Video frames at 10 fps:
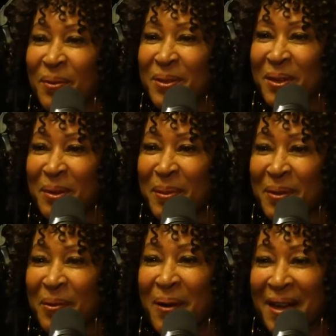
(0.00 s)
So it's going
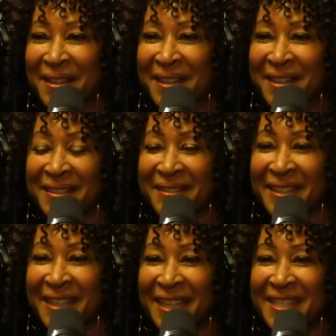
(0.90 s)
to be quite
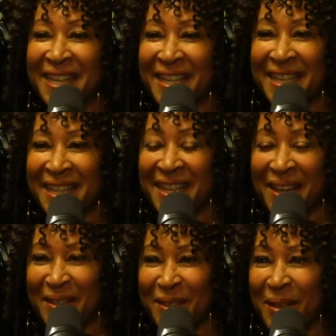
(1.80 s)
an exciting
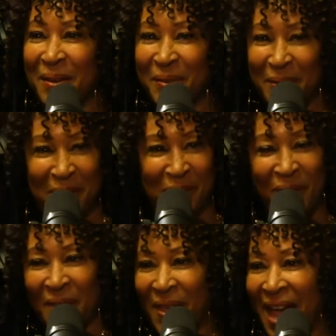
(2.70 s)
thing. So that
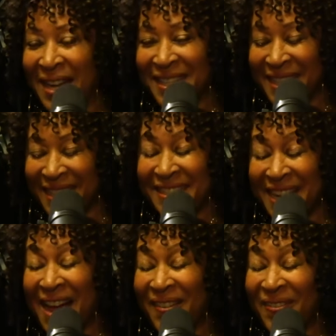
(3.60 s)
is
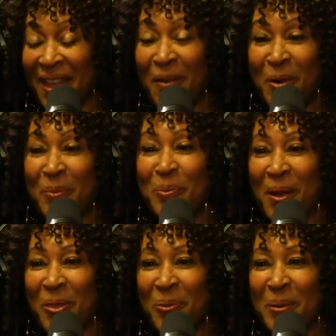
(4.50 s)
fantastic. For that
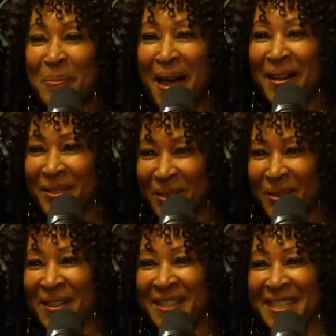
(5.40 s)
1.3
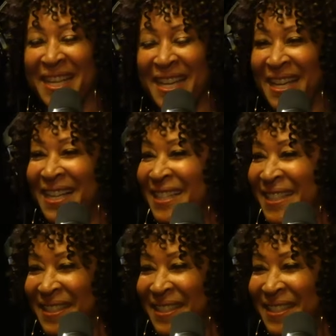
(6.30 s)
miles, you're going to see